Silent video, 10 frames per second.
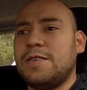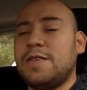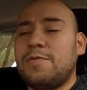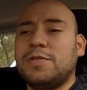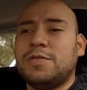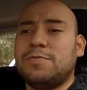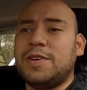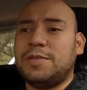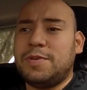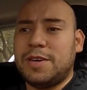that wants to
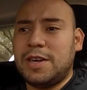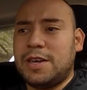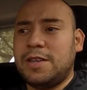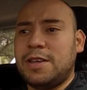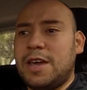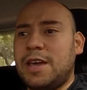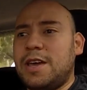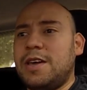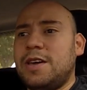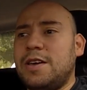race me again,
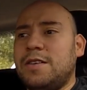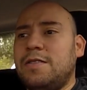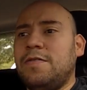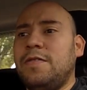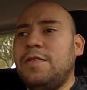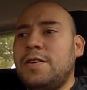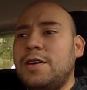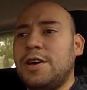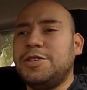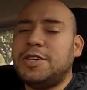
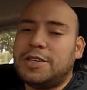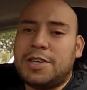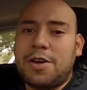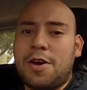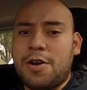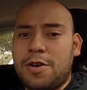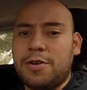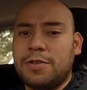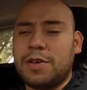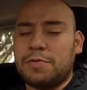and a
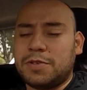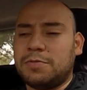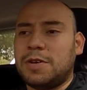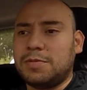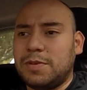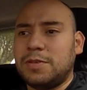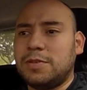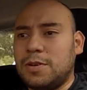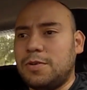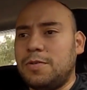GTR that wants to race
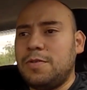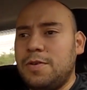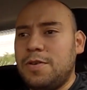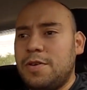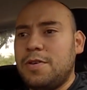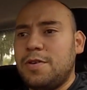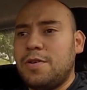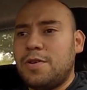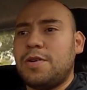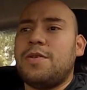me. So
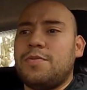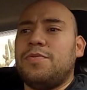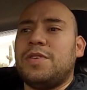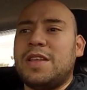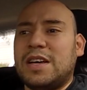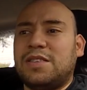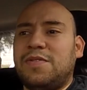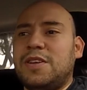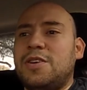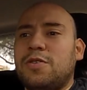the next
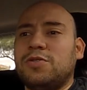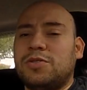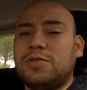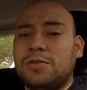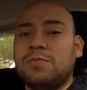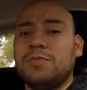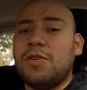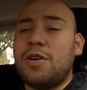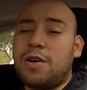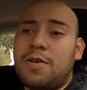videos
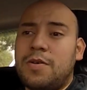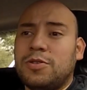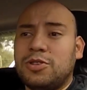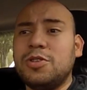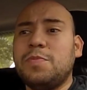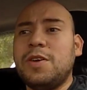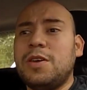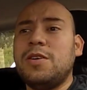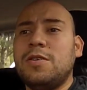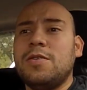should
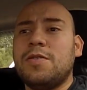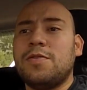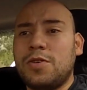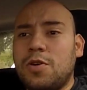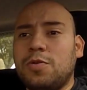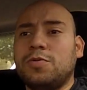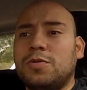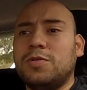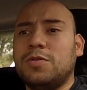be those